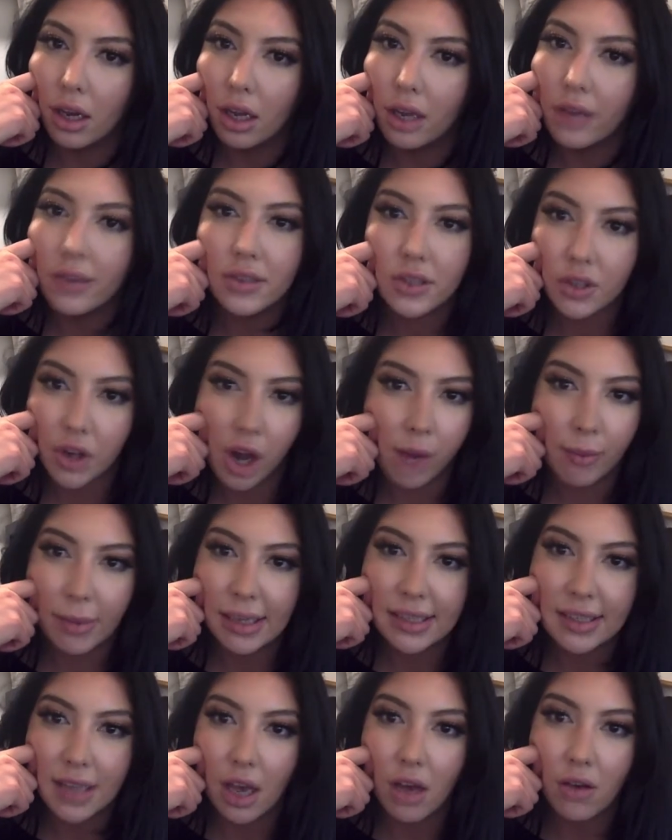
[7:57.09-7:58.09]
Instagram
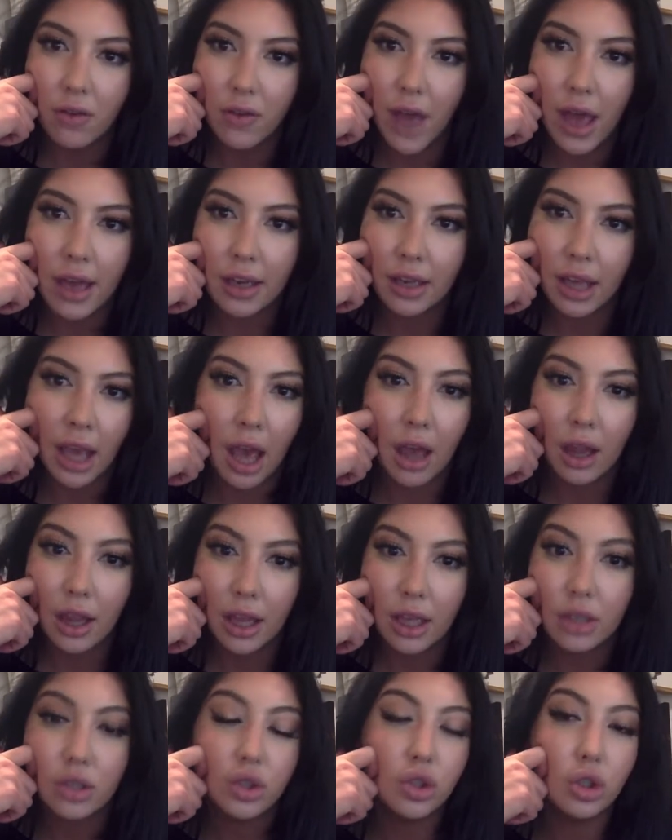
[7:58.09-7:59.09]
myself and get,
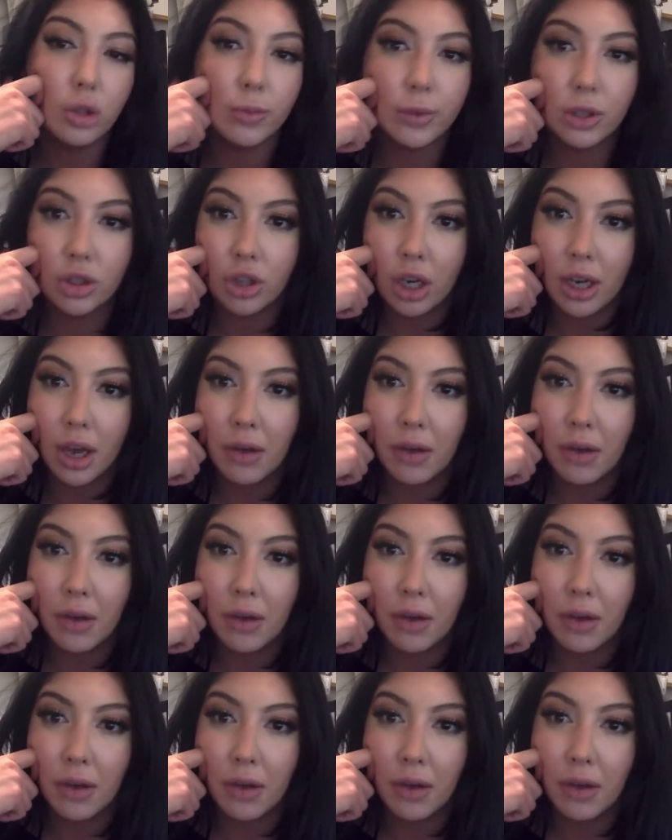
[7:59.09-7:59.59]
like, super drunk.